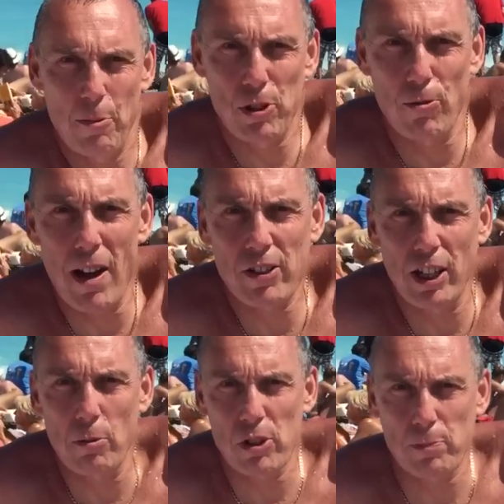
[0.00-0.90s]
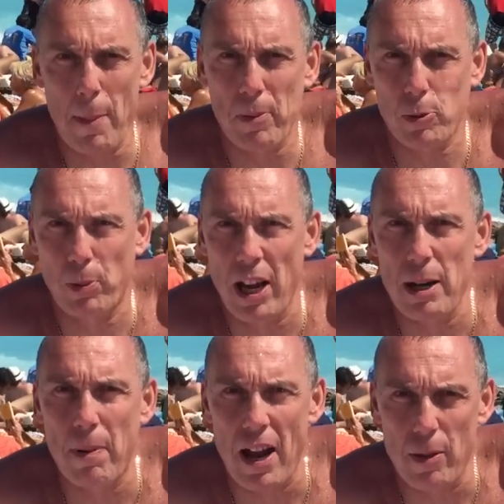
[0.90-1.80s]
He was arrested, he was pepper
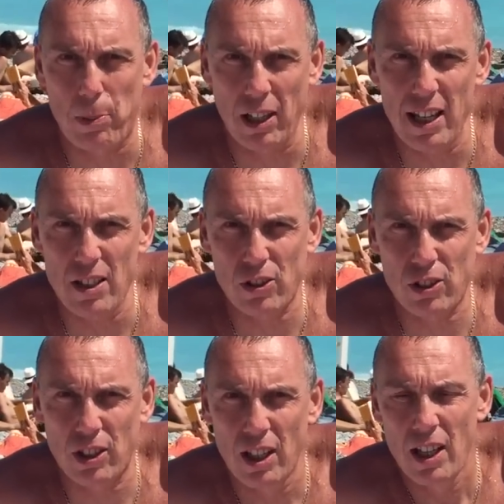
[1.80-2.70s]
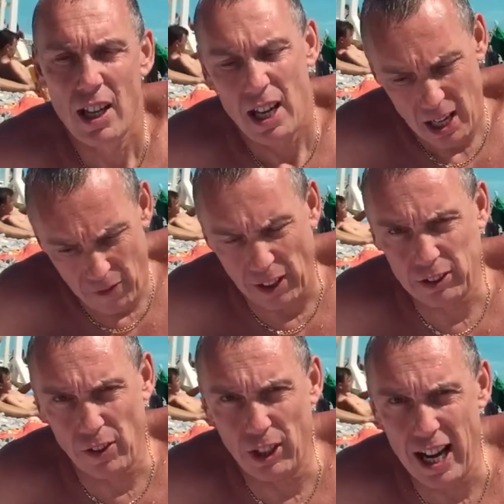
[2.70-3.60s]
sprayed by the police, he fell
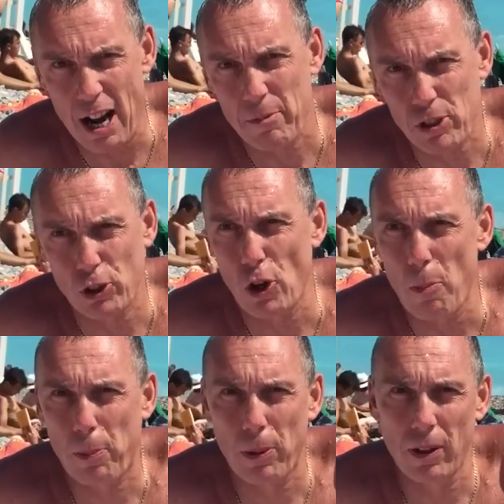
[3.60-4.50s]
to the ground, he stood up,